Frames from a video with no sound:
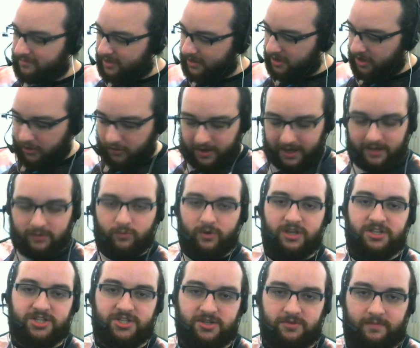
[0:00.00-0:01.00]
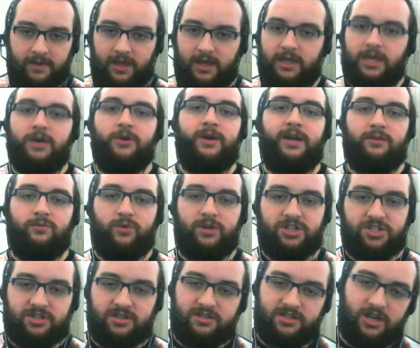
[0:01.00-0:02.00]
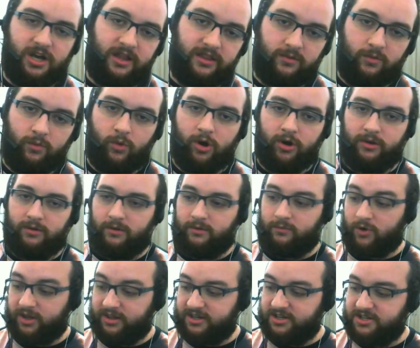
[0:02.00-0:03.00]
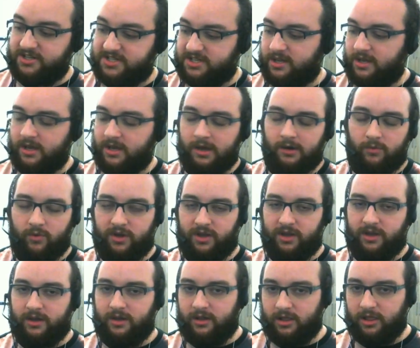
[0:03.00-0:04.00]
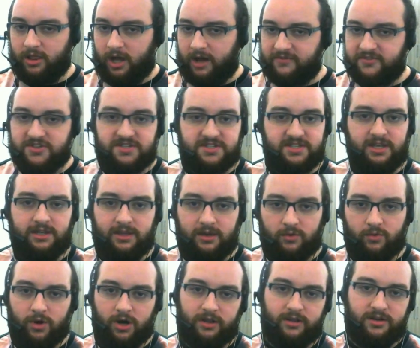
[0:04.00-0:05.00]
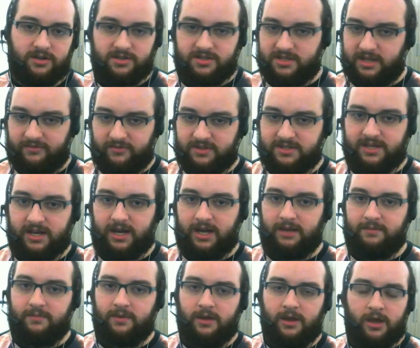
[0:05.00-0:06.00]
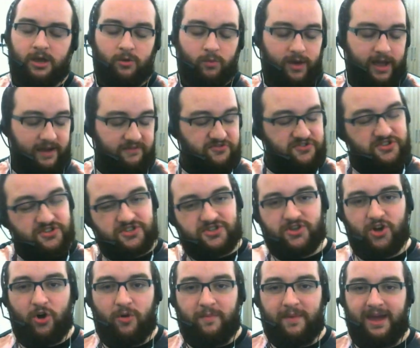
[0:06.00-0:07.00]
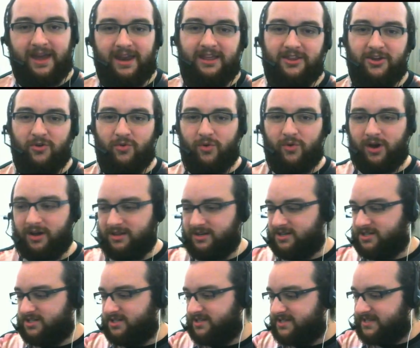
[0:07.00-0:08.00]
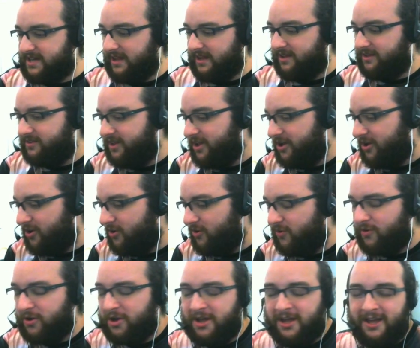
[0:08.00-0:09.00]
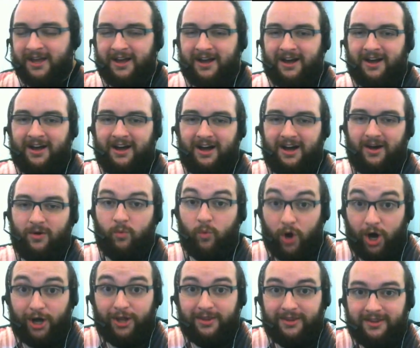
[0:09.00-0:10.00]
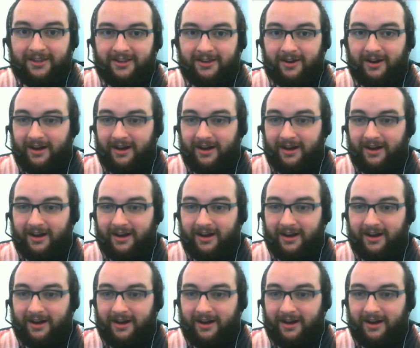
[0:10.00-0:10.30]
You can reach to me, you can reach to the other runners. We love to see new runners every time. We have so many new runners on Silent Hill 1.